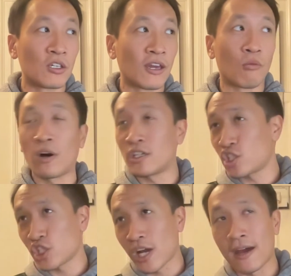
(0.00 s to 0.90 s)
get one
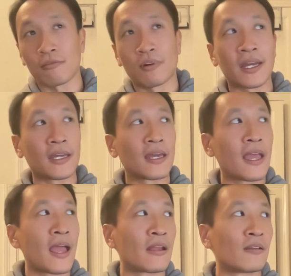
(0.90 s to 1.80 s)
shot, right,
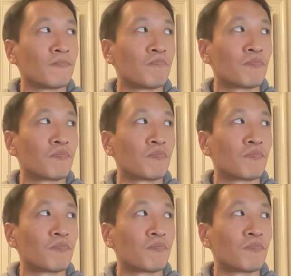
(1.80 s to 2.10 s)
and